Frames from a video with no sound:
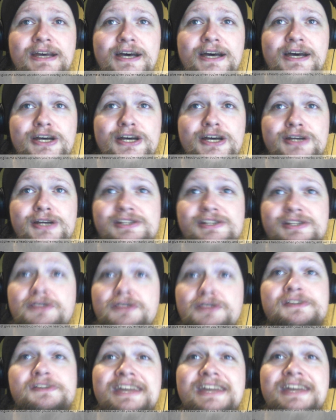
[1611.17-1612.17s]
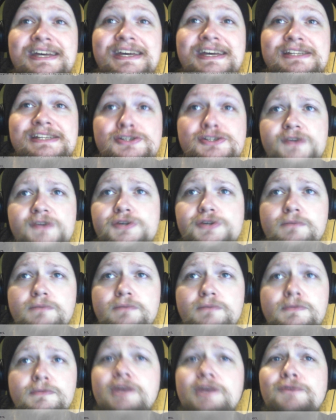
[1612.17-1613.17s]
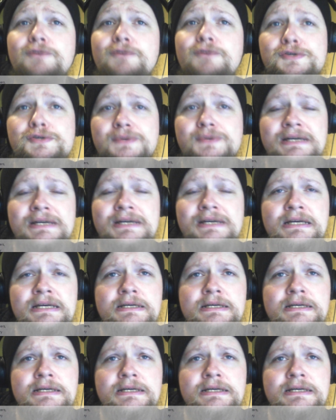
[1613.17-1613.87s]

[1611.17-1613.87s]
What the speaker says: Thursday it is, sure. Looking forward to it.